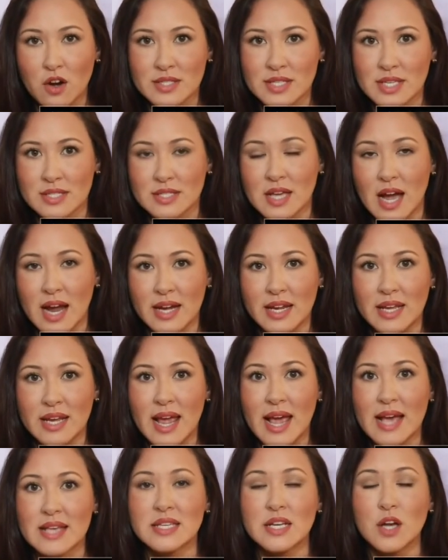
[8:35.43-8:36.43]
society,
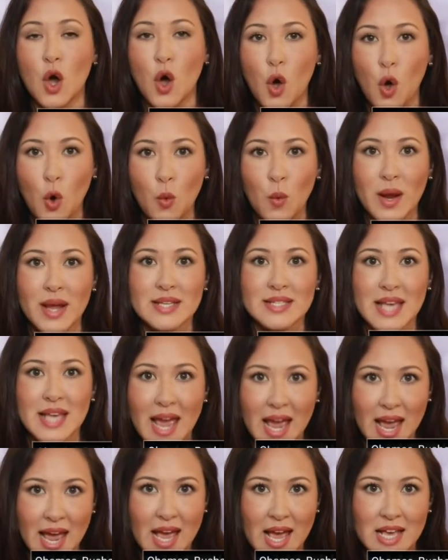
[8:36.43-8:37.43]
as it always
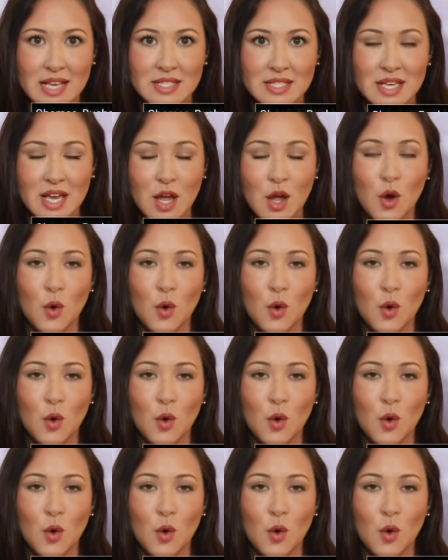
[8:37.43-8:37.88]
has,